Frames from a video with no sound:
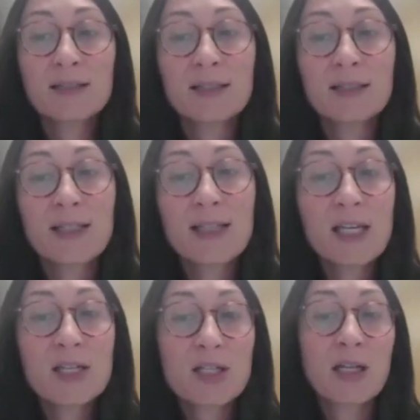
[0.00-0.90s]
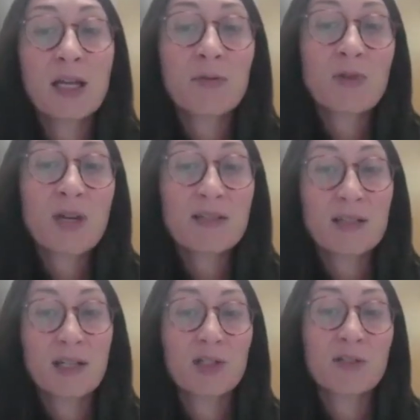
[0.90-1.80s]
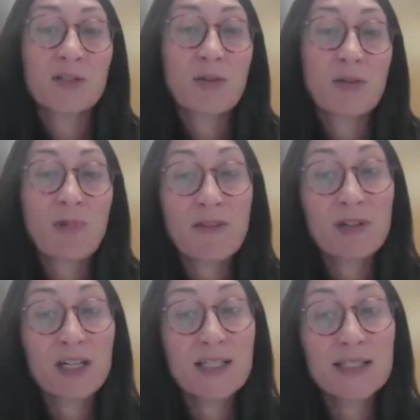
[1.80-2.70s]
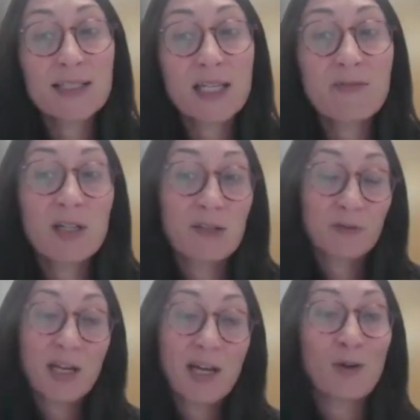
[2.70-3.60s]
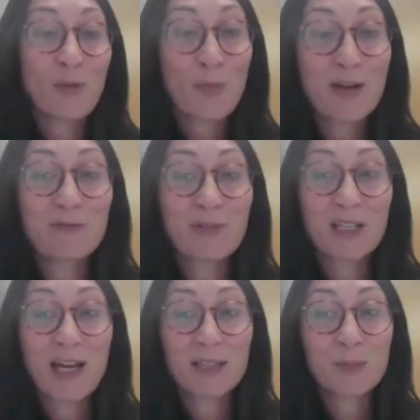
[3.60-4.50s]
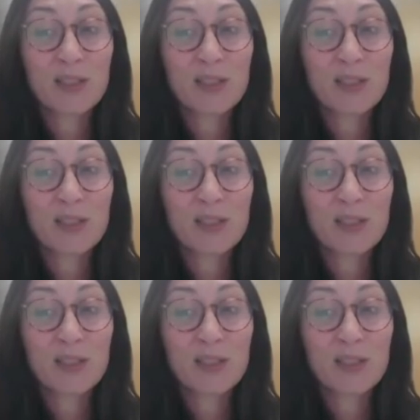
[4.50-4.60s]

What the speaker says: that clinicians and researchers can reference, even if they are not perfect yet.